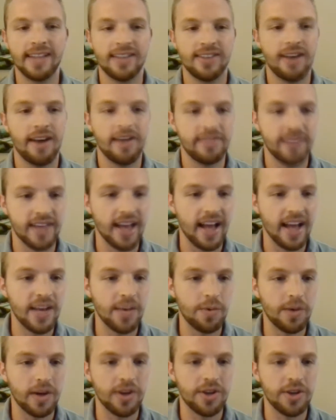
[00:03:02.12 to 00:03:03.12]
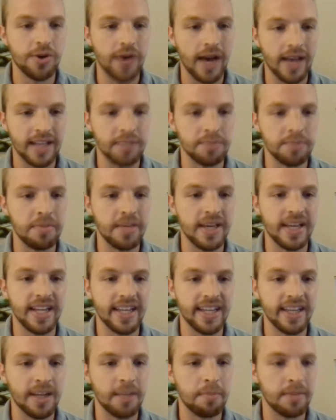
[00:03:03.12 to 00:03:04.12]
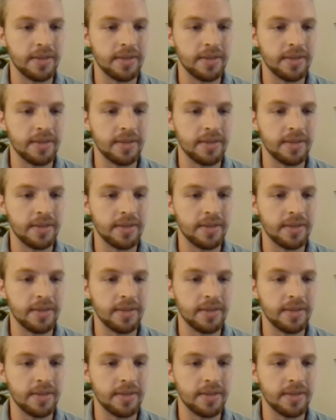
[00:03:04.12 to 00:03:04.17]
off to anyone who has been in a